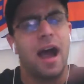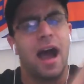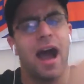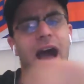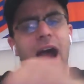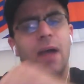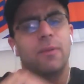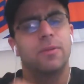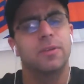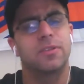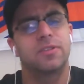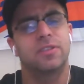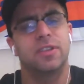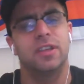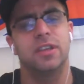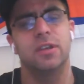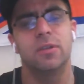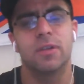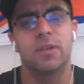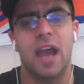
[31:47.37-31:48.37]
I will
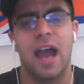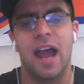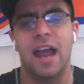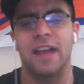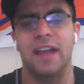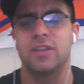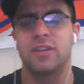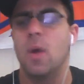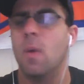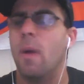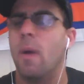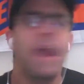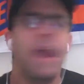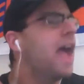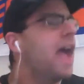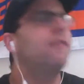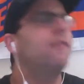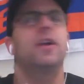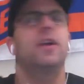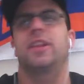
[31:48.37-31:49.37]
see you guys
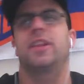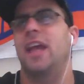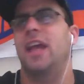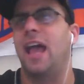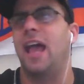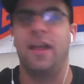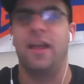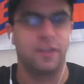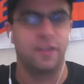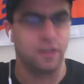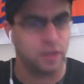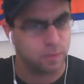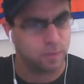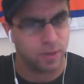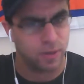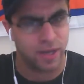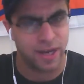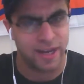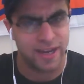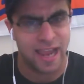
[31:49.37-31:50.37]
whenever the Islanders
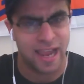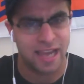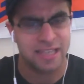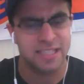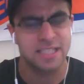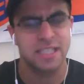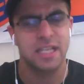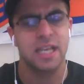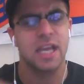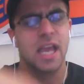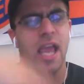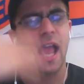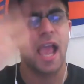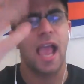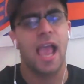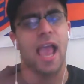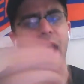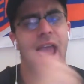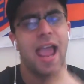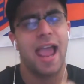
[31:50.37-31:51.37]
play next.
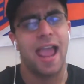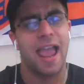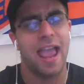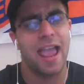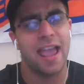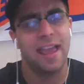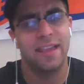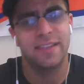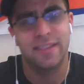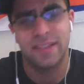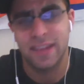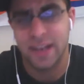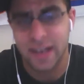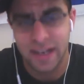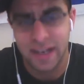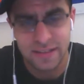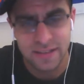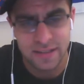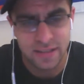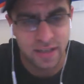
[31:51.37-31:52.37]
And the
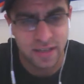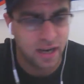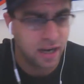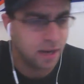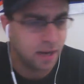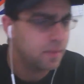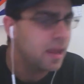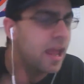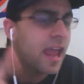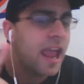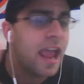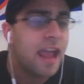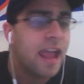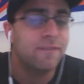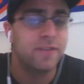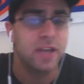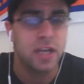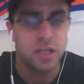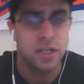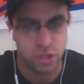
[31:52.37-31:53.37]
next time,
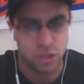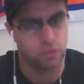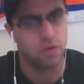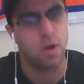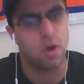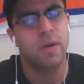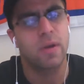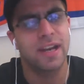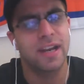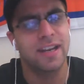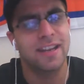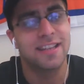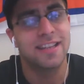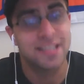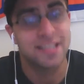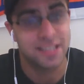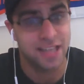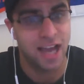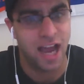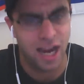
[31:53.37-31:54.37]
if Sorokin
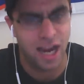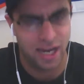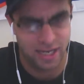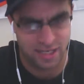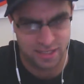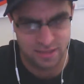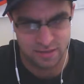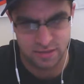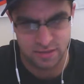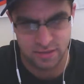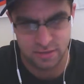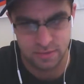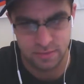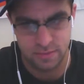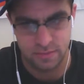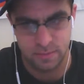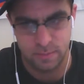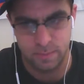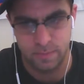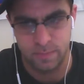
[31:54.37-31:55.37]
signs.
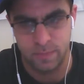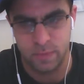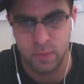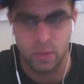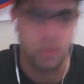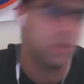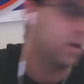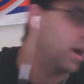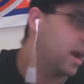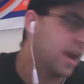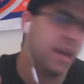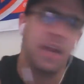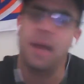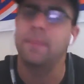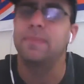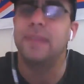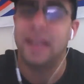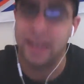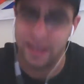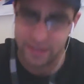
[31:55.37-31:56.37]
Or any
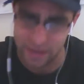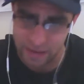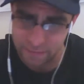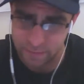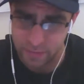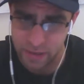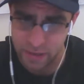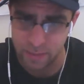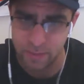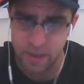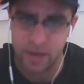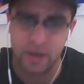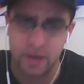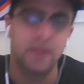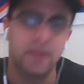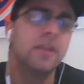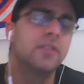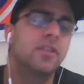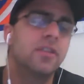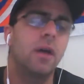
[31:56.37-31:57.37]
update on that for that matter.
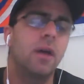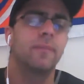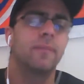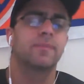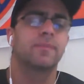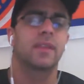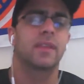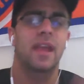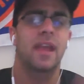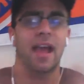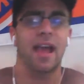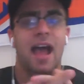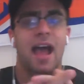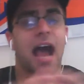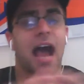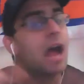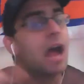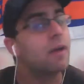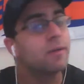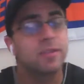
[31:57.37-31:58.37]
So,
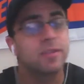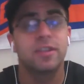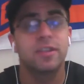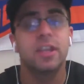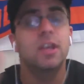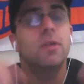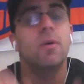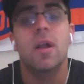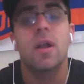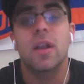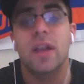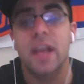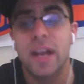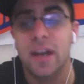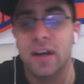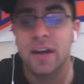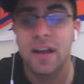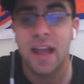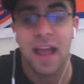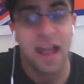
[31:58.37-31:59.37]
I will see you all
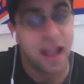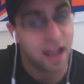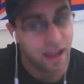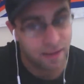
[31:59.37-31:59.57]
later.